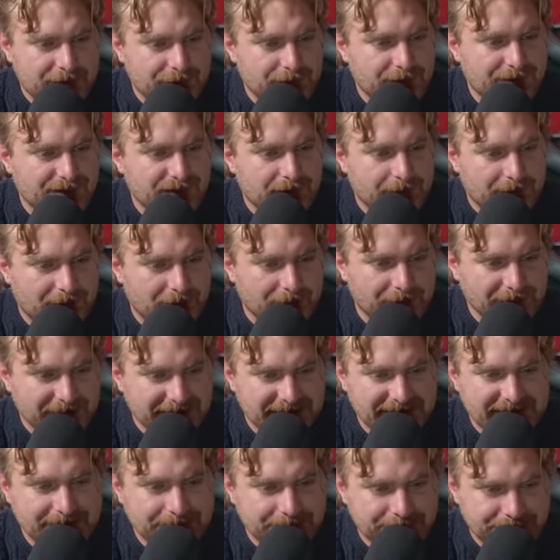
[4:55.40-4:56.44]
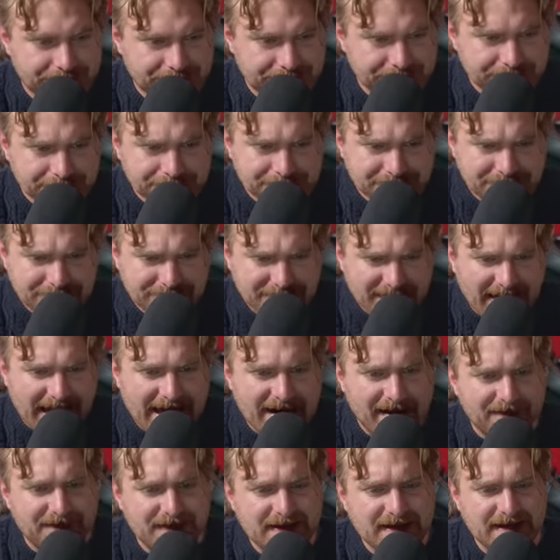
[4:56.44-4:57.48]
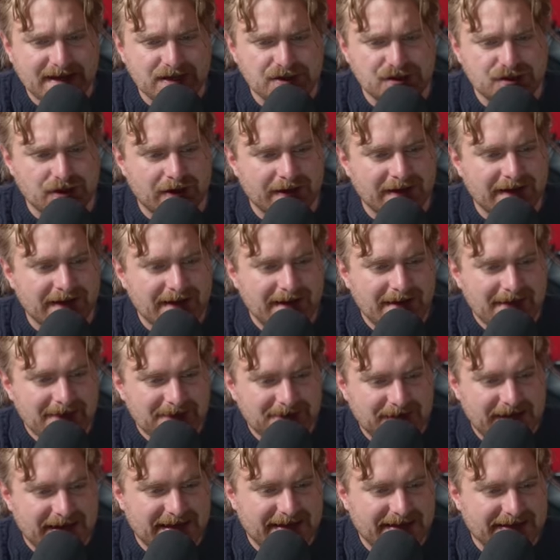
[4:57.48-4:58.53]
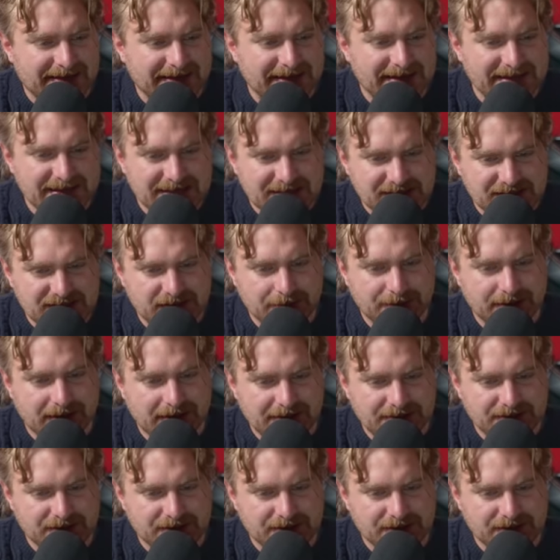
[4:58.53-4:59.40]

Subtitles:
Rivnopol here. And I think it is showing fairly similar.